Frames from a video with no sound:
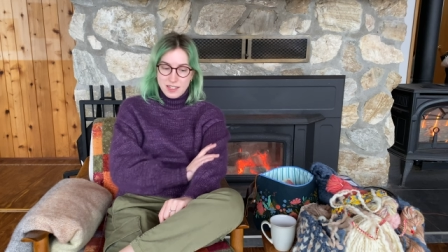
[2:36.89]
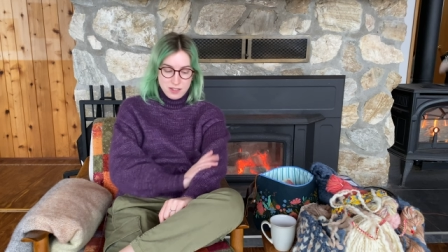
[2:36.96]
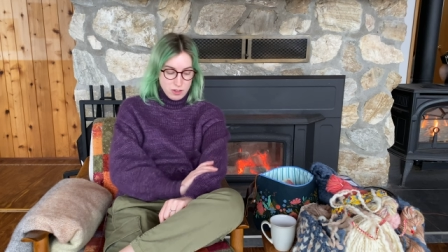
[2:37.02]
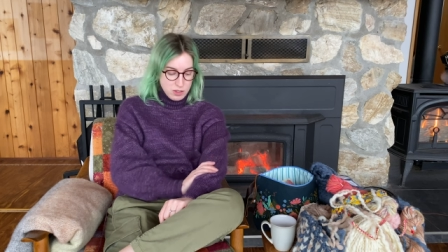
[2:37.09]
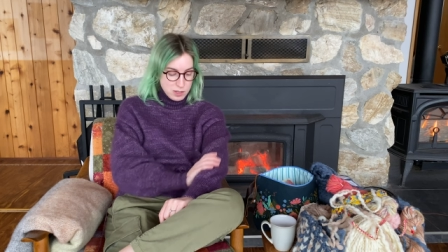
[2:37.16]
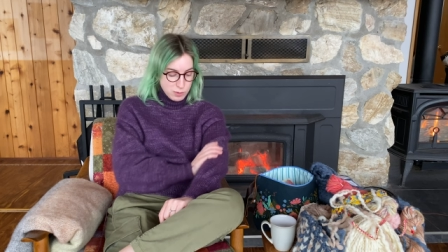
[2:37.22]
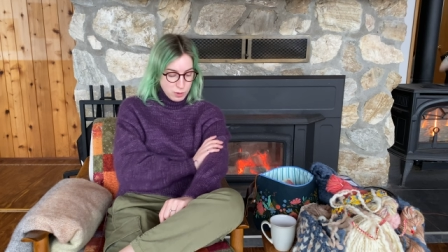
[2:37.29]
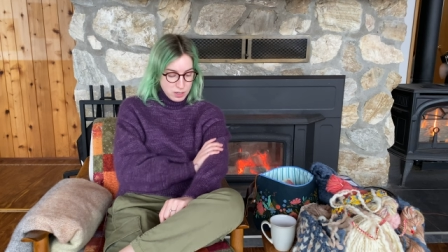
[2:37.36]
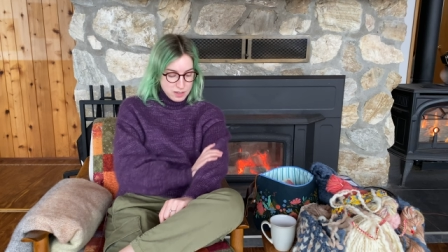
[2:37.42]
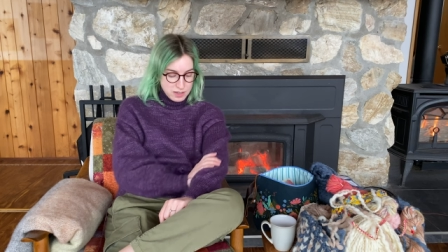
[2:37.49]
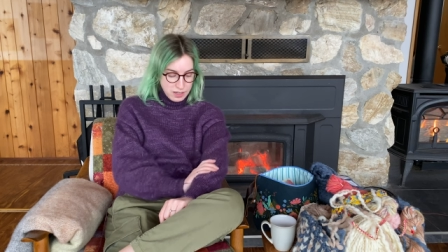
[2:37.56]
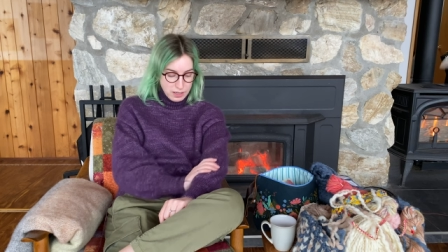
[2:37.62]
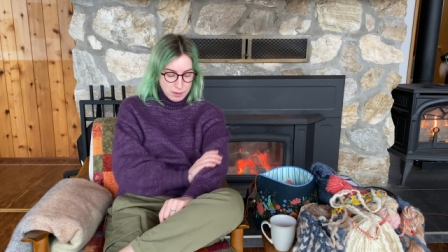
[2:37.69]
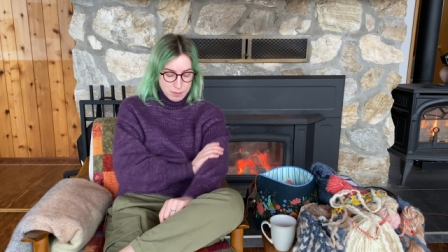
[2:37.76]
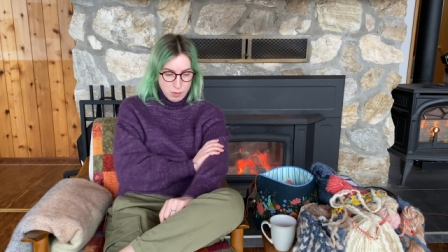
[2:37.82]
So this one is
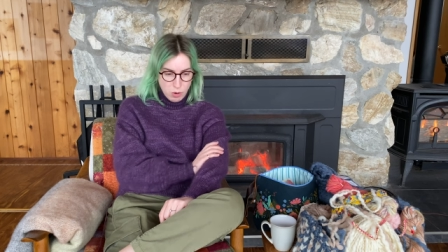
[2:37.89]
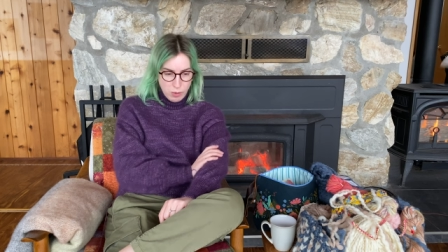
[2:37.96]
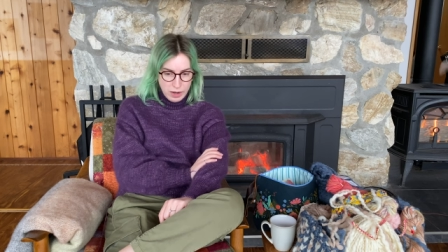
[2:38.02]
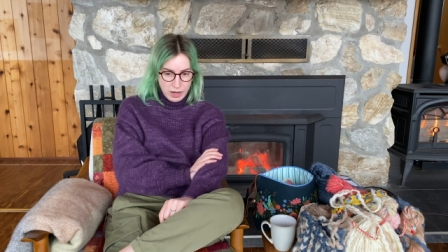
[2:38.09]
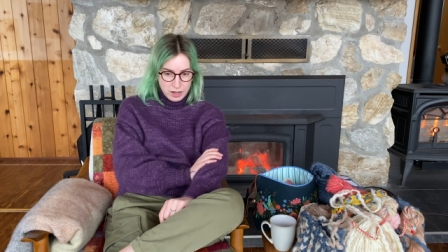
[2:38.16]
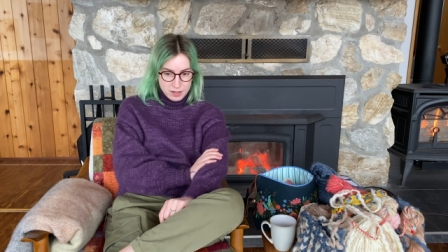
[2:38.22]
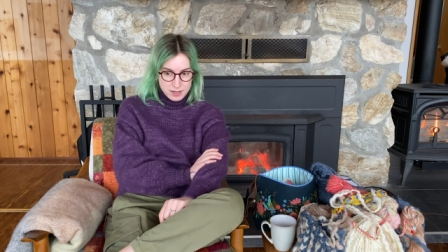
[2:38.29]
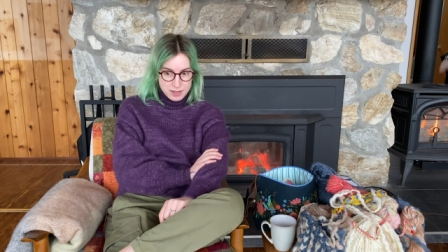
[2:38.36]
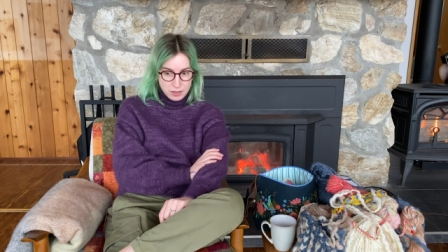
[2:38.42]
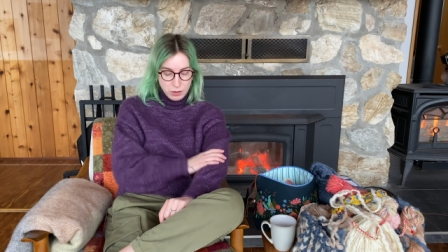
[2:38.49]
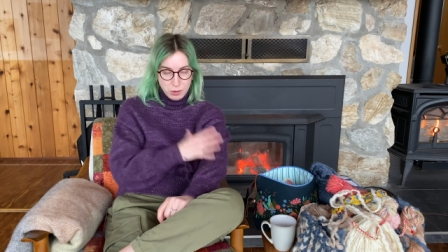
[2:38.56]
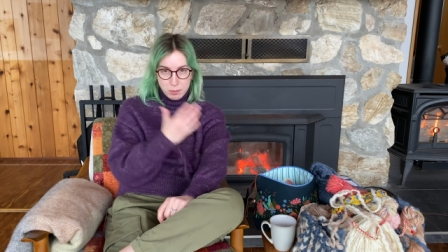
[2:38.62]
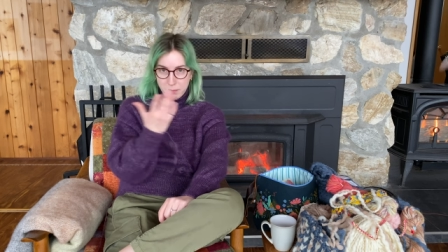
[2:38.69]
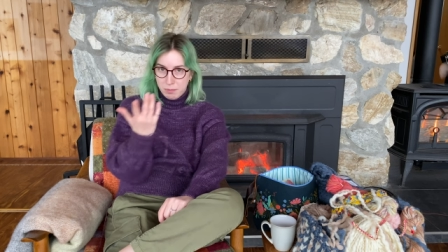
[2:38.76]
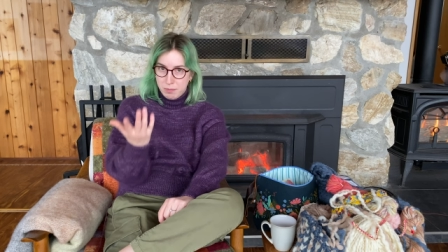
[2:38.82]
like a mohair
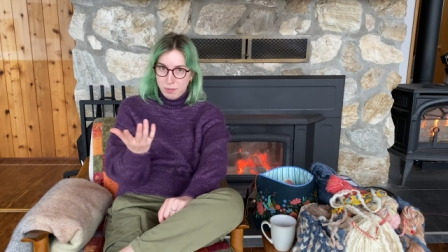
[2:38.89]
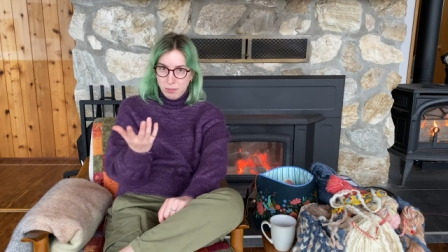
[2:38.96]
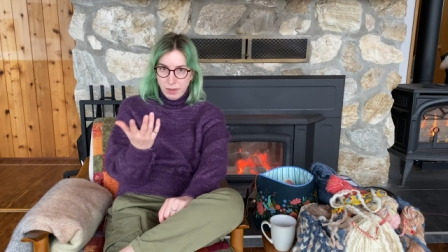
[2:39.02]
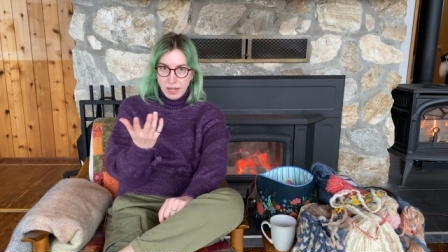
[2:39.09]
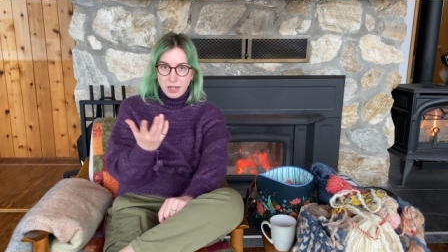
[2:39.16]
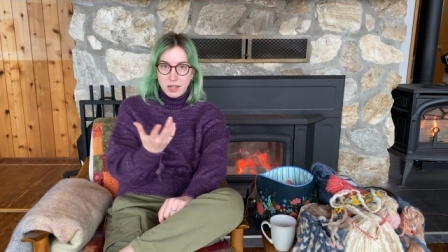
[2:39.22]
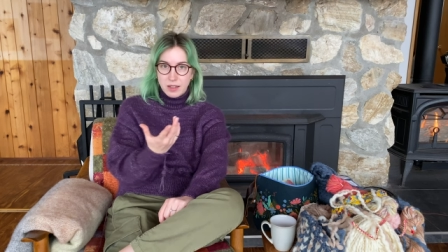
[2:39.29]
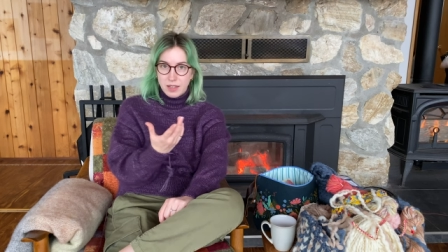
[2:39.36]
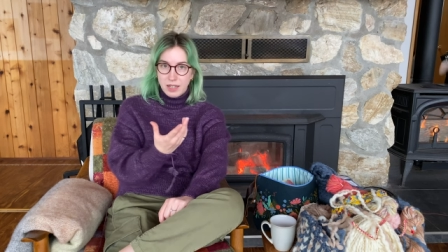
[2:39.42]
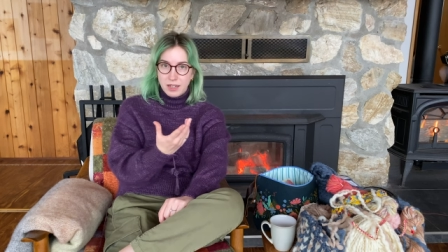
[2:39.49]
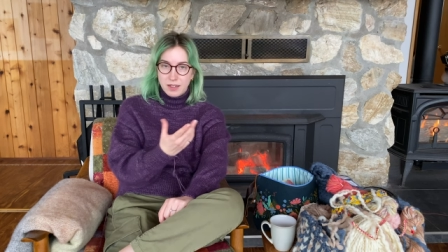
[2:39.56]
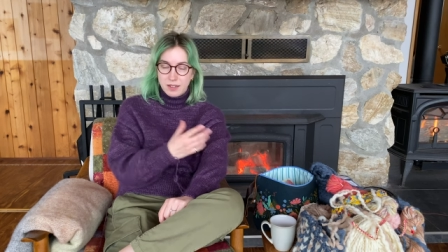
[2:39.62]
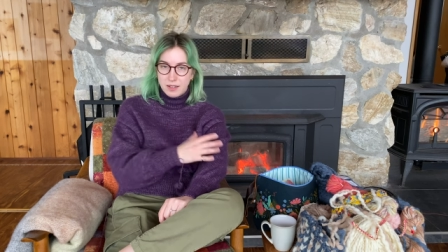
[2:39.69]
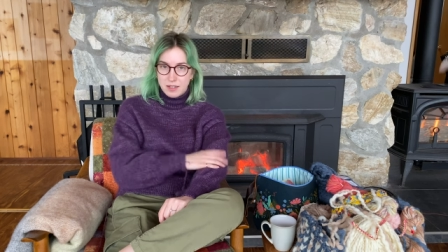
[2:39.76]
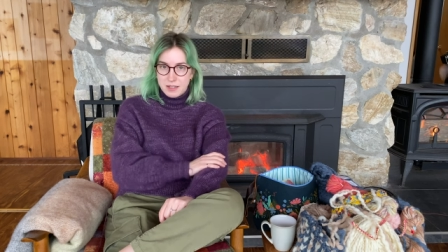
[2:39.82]
silk blend, I
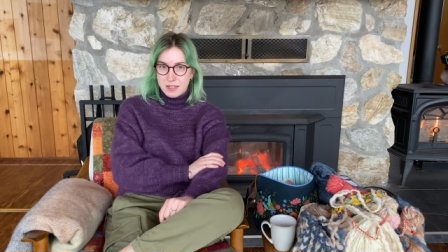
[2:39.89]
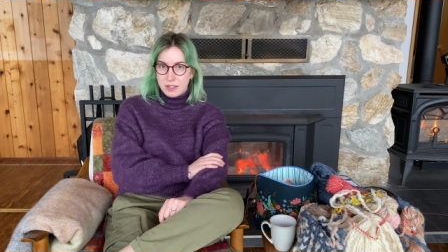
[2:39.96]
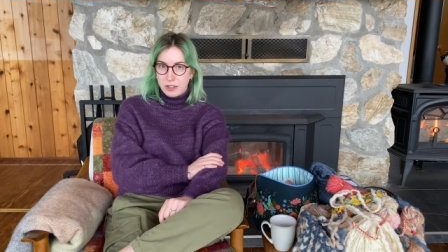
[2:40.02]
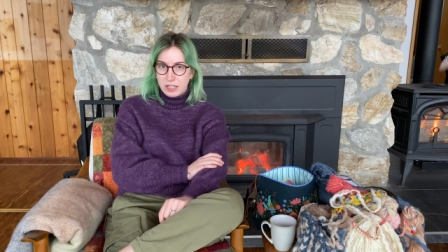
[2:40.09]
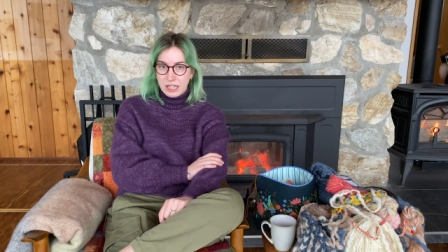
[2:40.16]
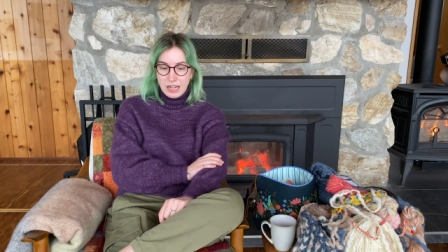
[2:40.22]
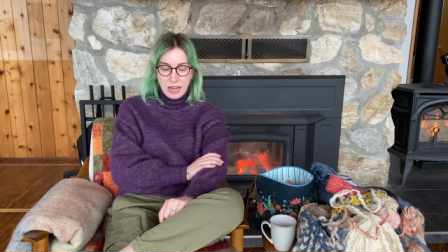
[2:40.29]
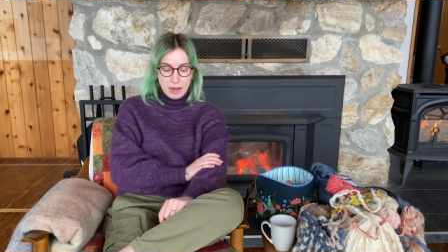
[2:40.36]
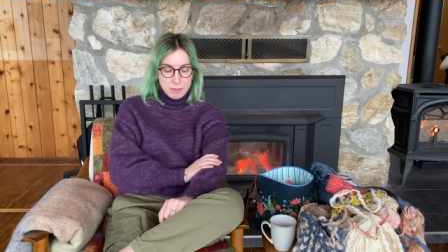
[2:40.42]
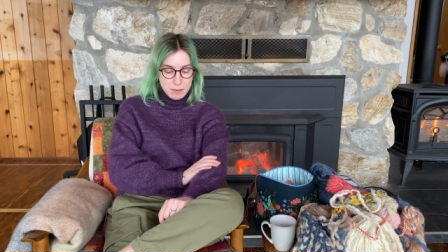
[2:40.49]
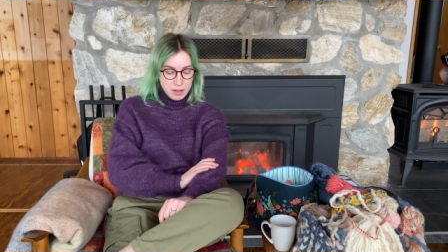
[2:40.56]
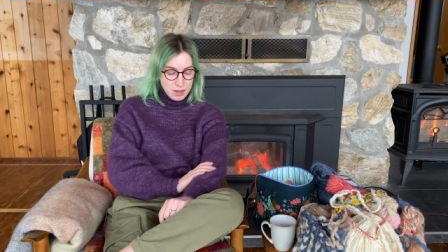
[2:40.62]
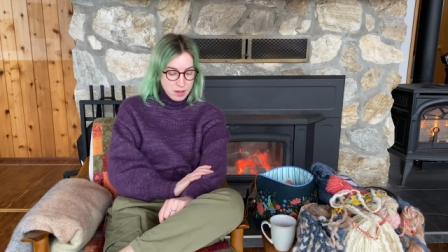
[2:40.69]
think, considering the name,